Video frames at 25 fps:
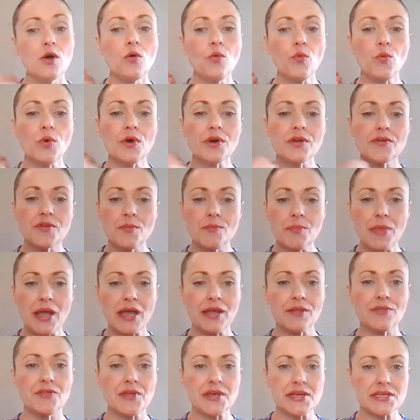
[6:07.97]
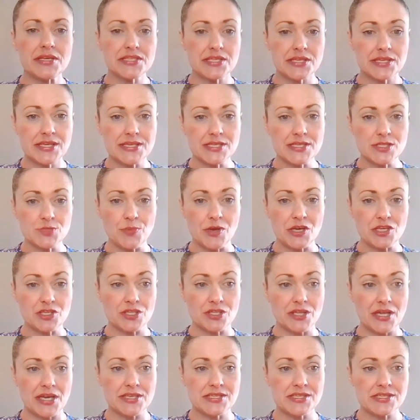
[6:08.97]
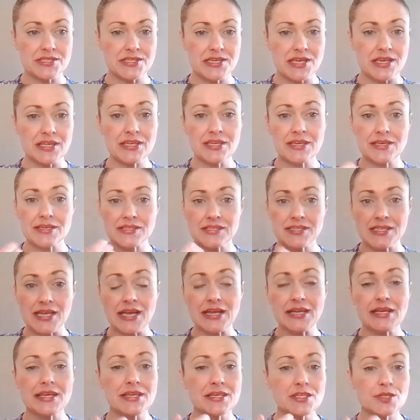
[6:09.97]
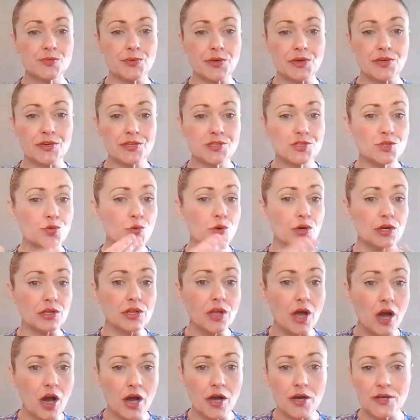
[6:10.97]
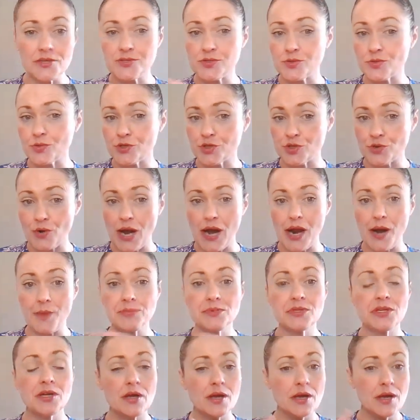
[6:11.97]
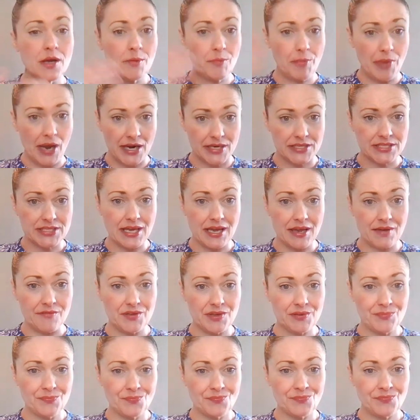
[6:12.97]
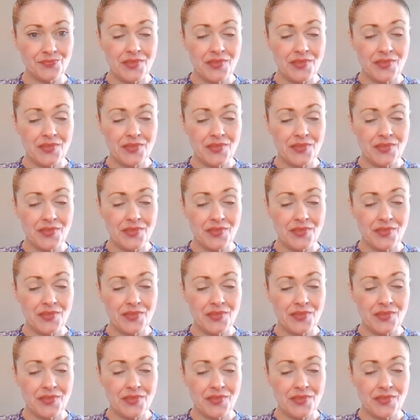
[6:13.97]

One of the main things that he specializes in is taking spirits who are lost or trapped back to heaven.